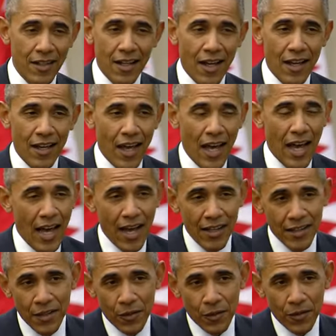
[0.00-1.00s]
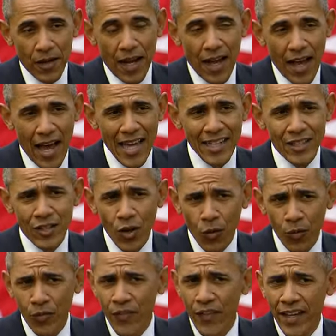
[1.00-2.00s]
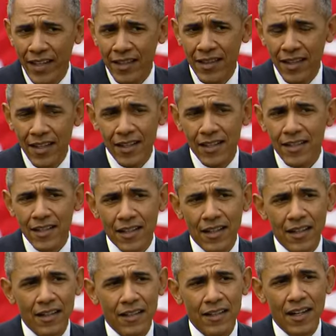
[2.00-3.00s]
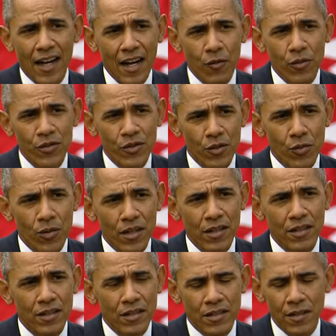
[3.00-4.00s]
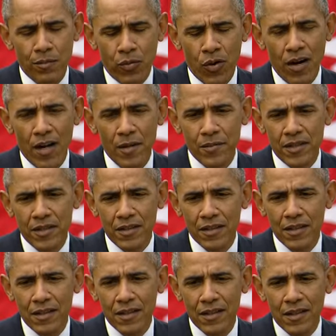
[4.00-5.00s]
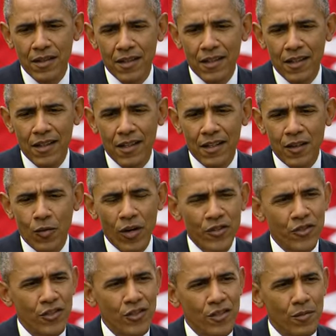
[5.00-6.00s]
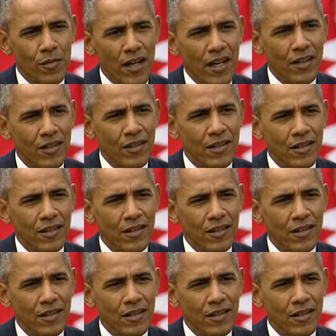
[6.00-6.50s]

I don't think that I was the one to prompt questions about